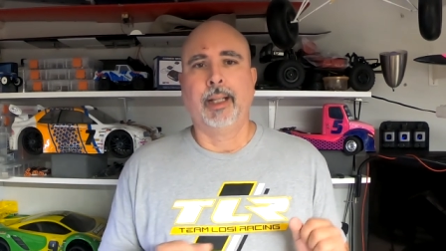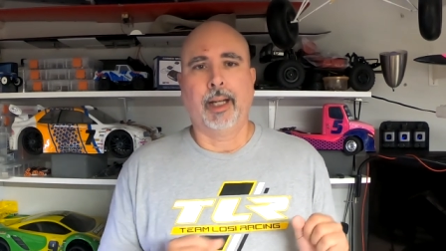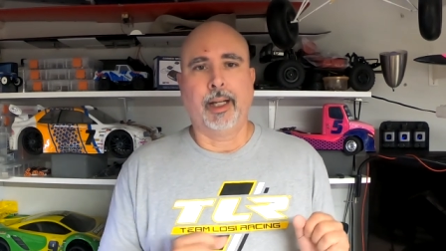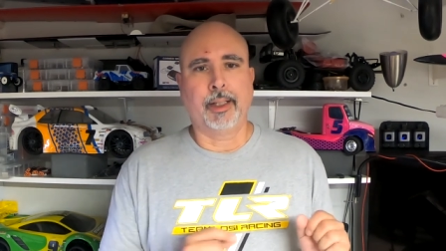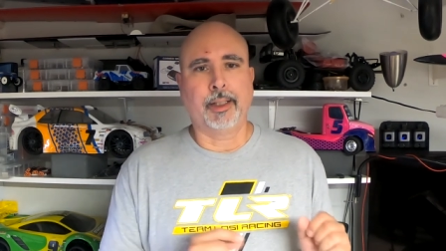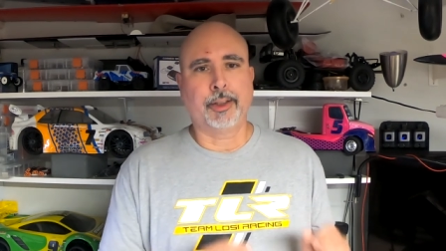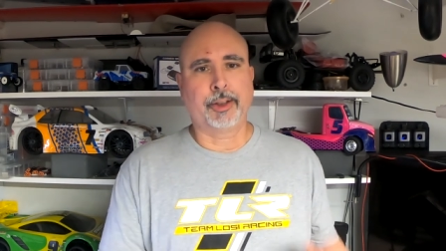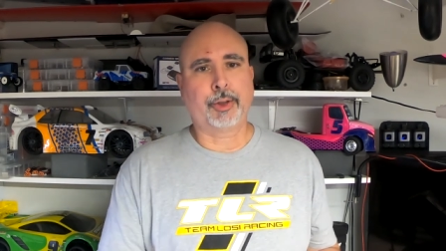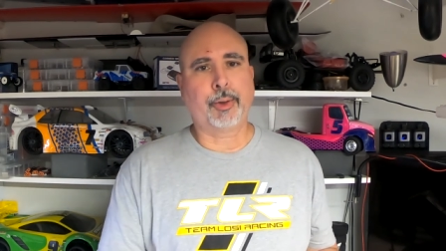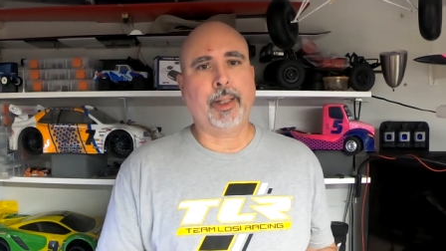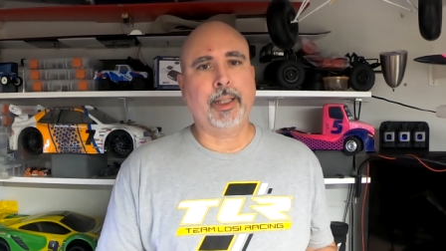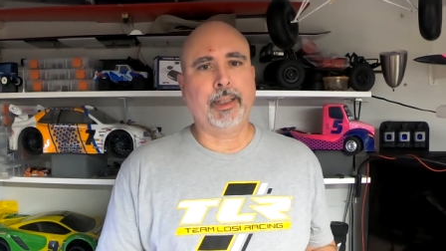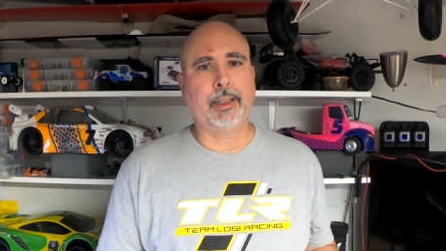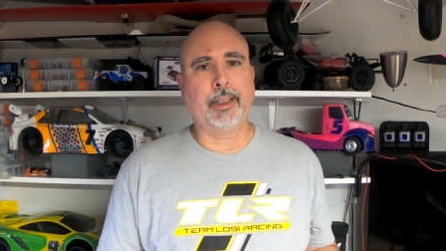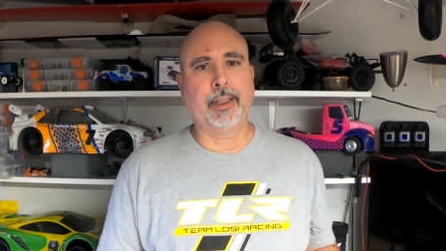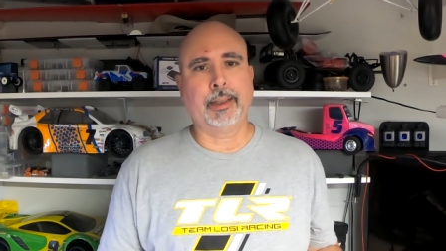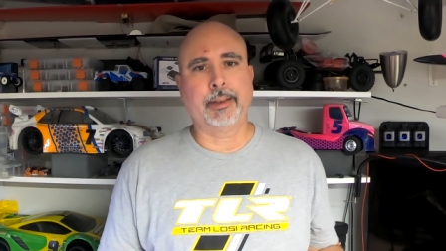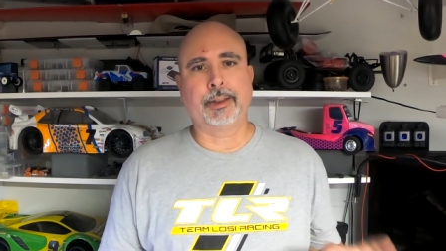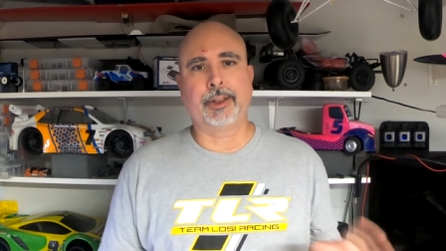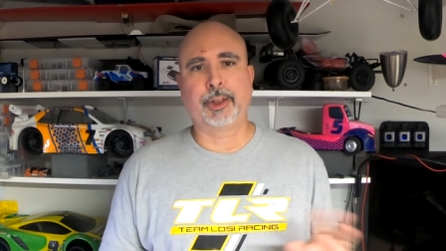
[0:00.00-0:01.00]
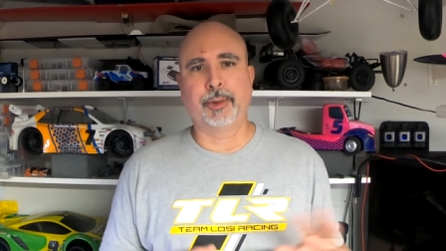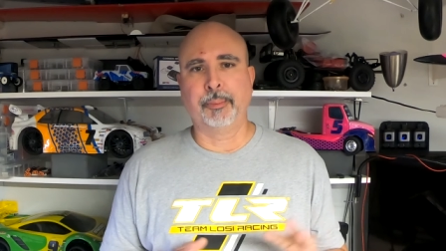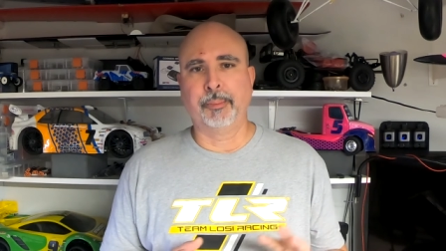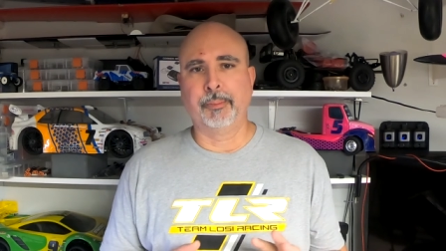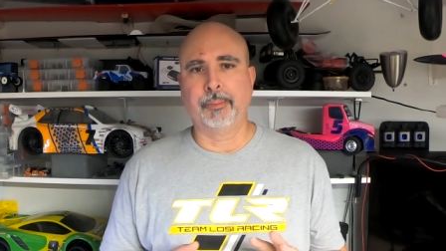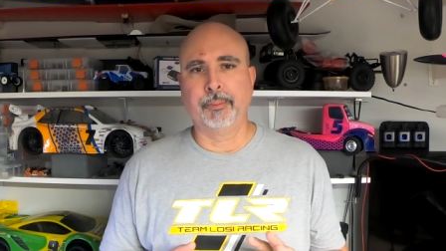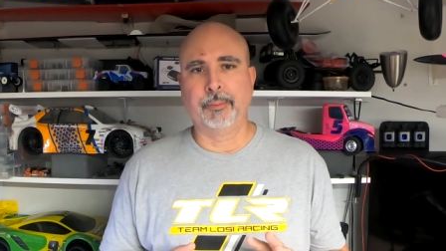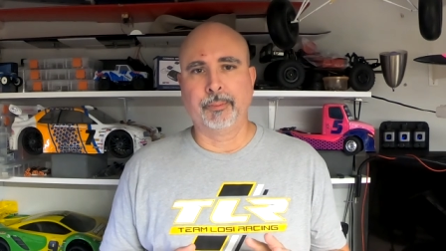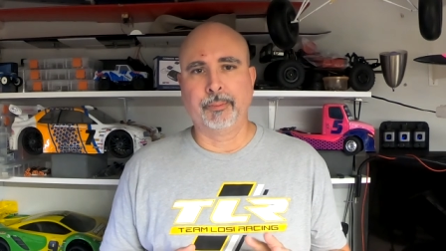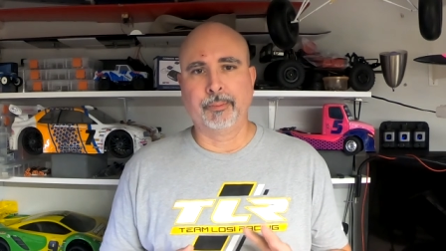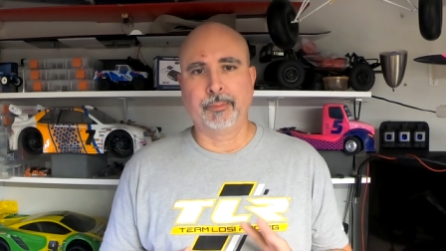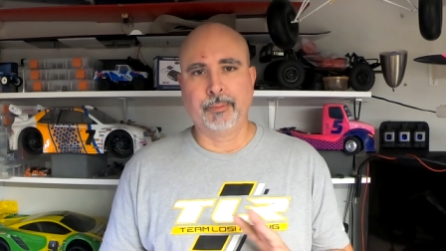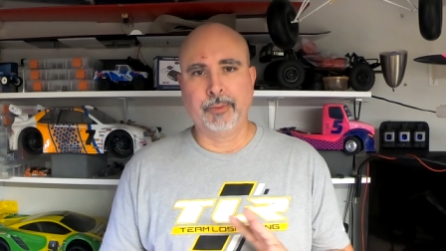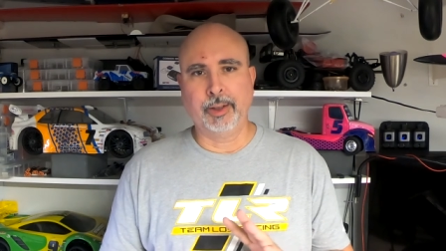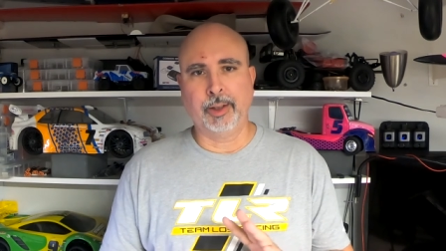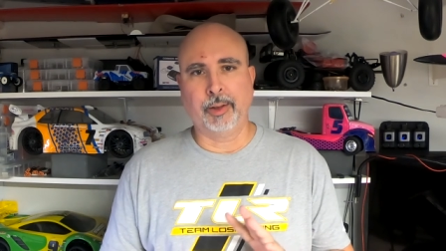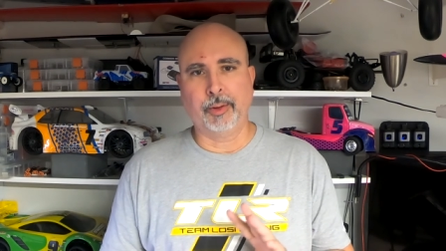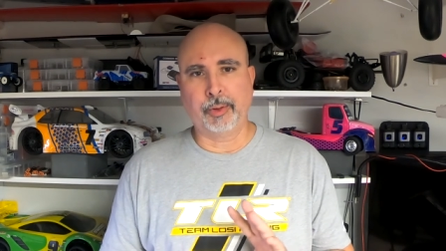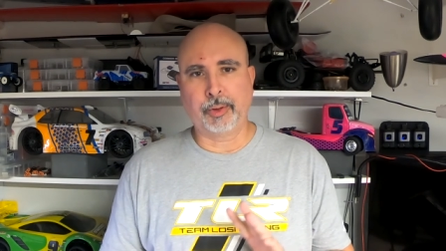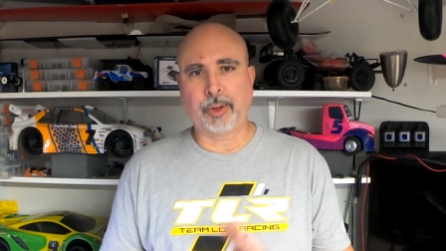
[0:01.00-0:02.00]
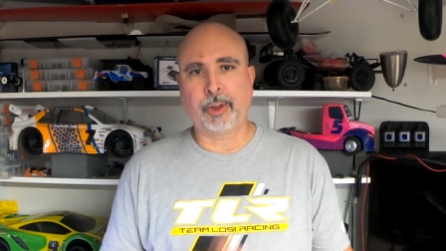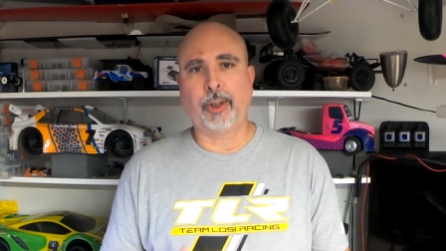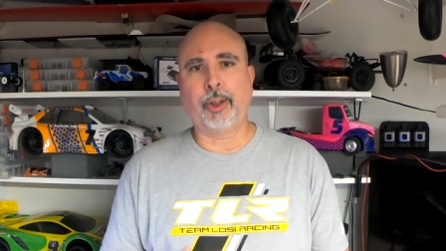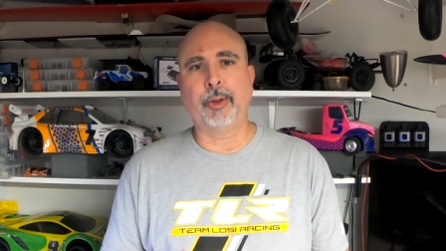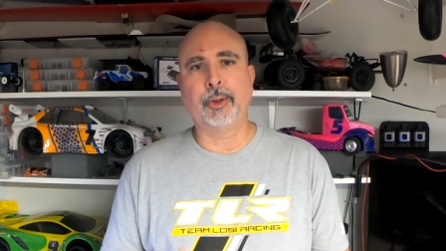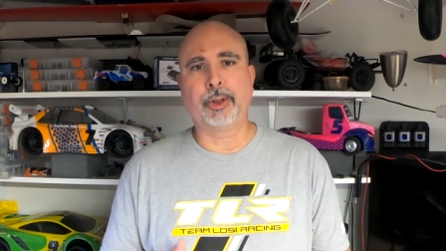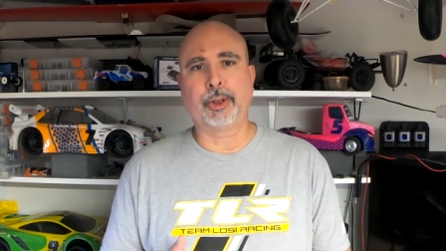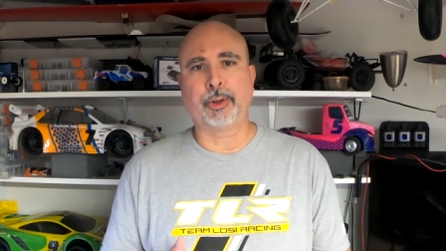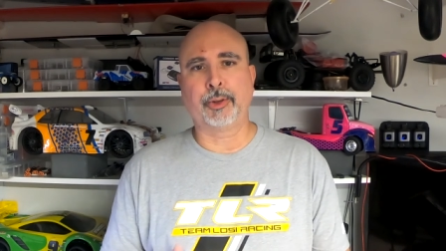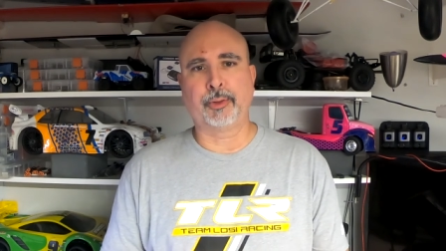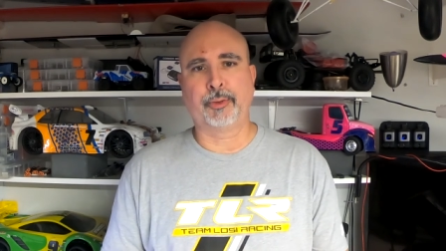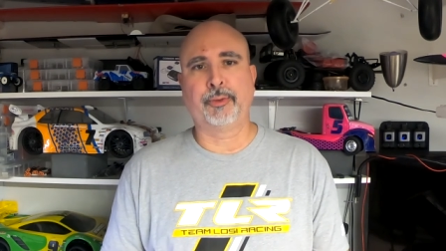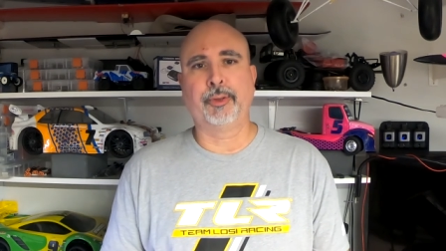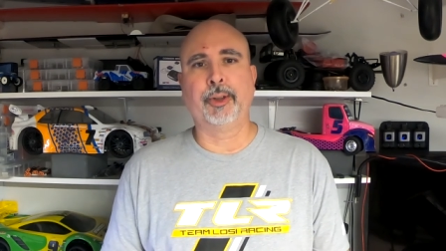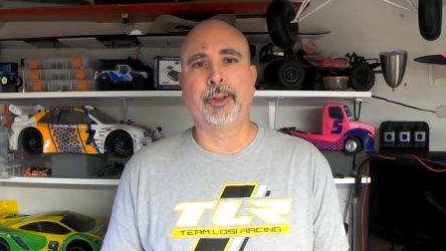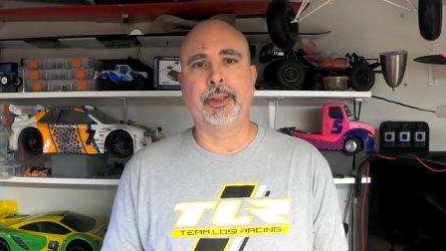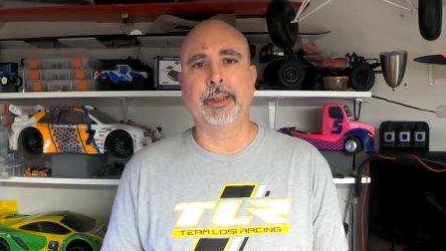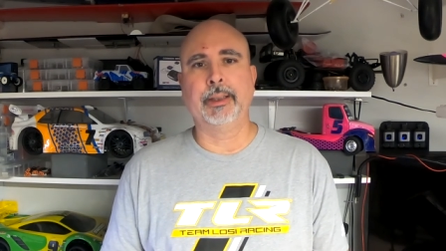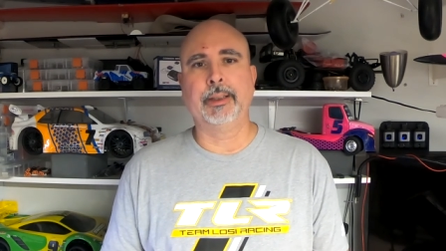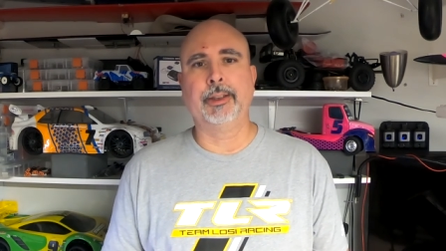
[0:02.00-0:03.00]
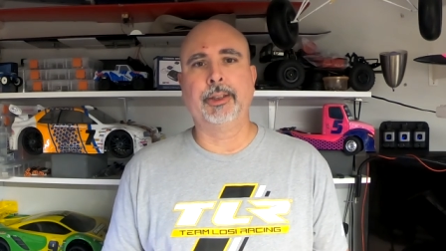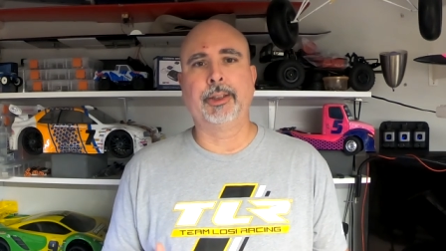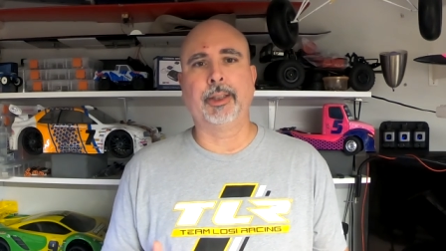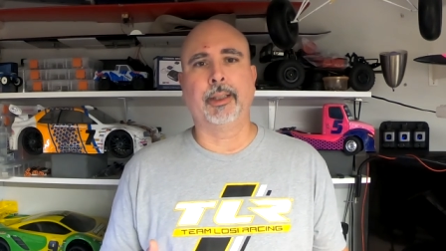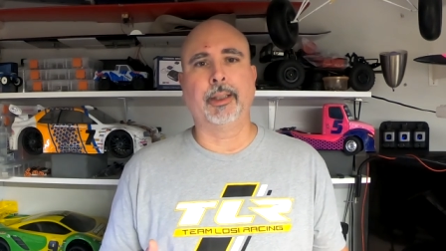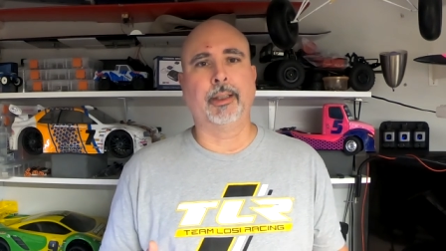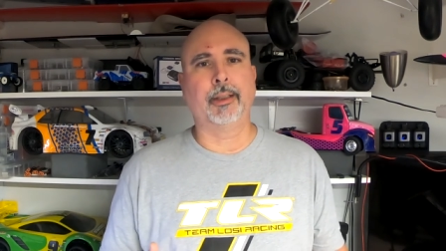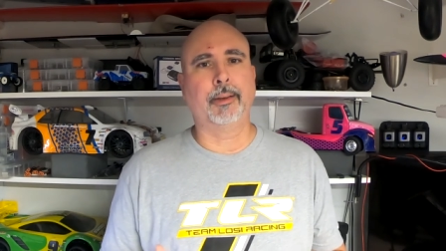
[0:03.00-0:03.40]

I'm going to try to get some closer footage.